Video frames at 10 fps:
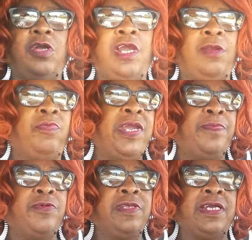and
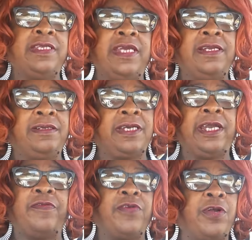people that didn't
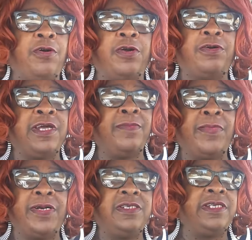care for Coco that
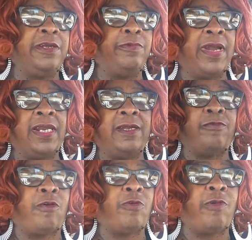much, they rallied
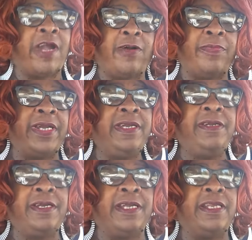around me
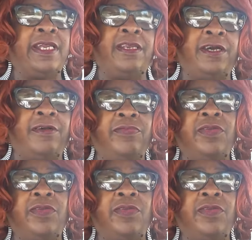and they loved